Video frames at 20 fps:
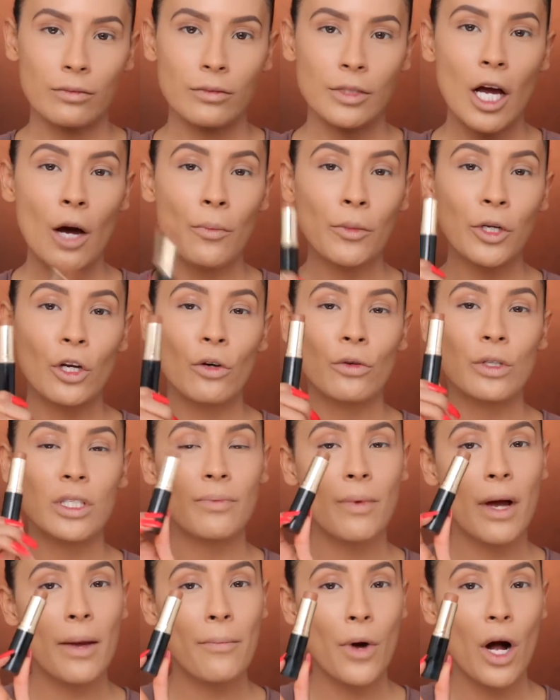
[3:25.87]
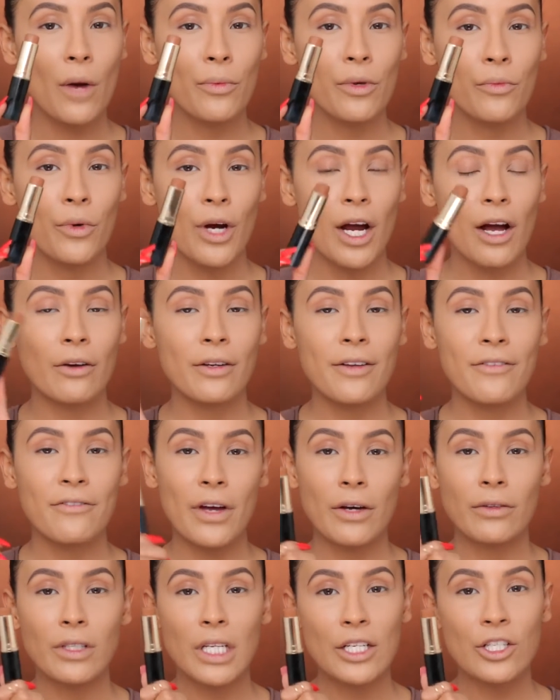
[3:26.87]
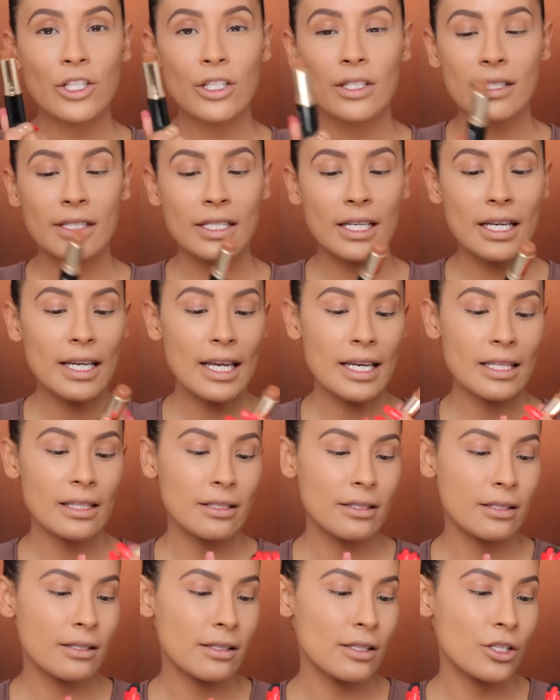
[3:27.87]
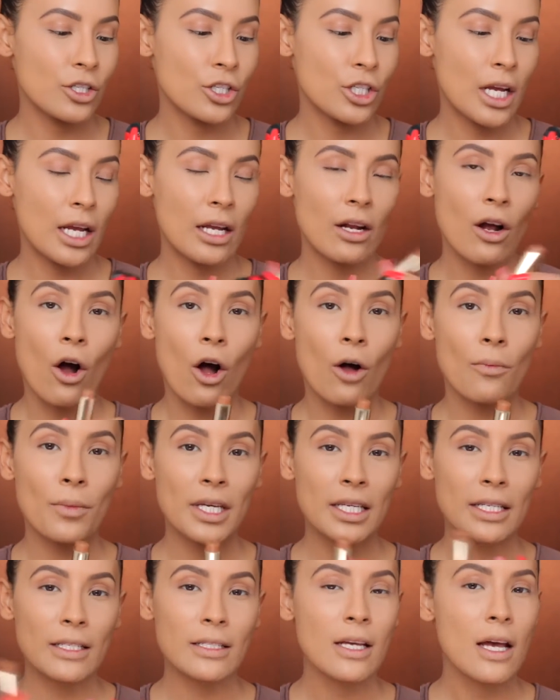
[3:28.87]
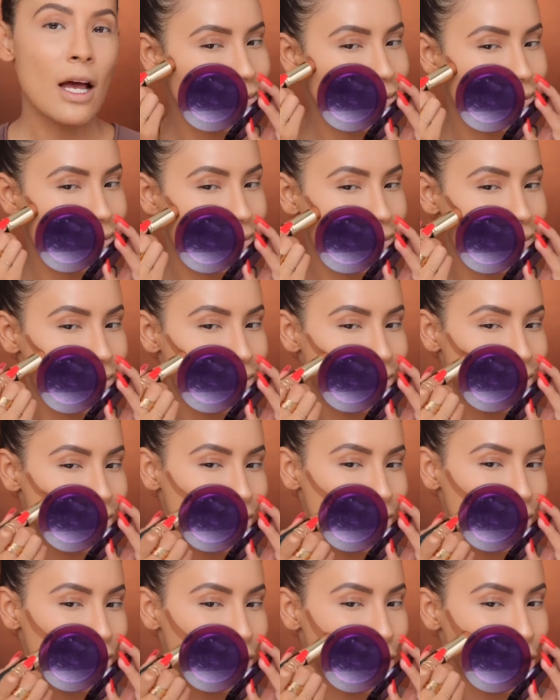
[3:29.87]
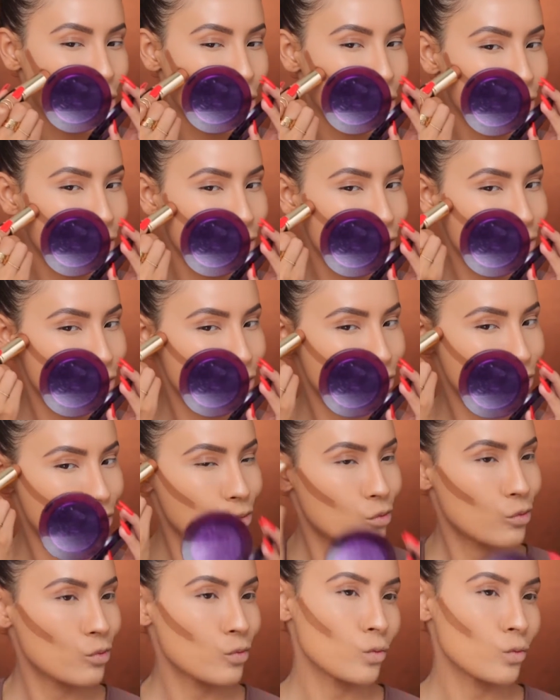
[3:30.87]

Now I'm gonna go into my Bobbi Brown foundation stick, and this is in the shade Almond. I'm gonna use this to contour and warm up